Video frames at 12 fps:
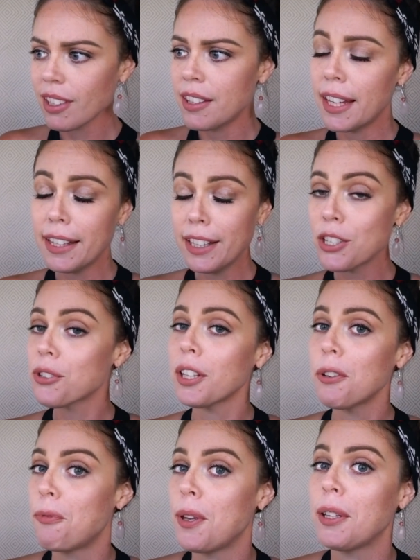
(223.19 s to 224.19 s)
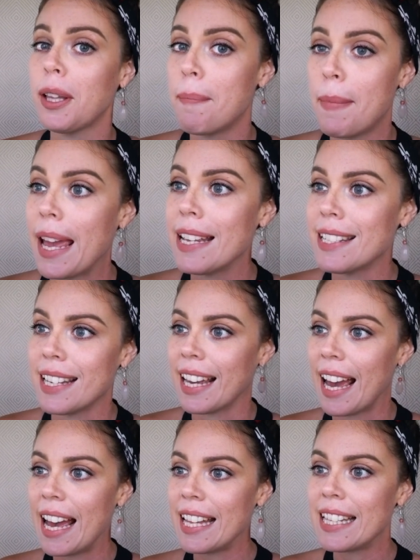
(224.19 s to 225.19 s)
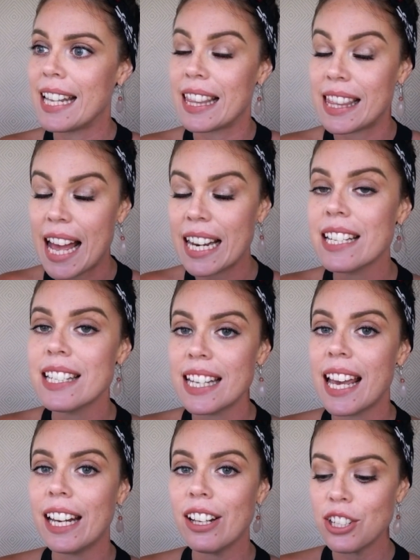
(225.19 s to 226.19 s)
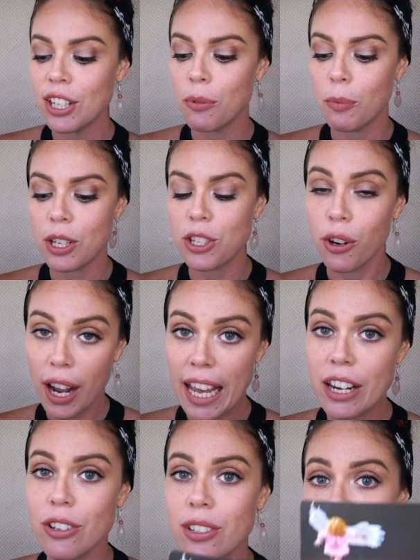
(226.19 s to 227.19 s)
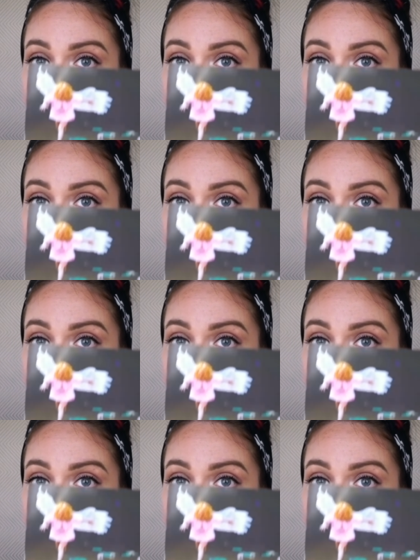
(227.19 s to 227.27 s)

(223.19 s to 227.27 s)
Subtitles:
They literally feel amazing, and that is the energy in which your angels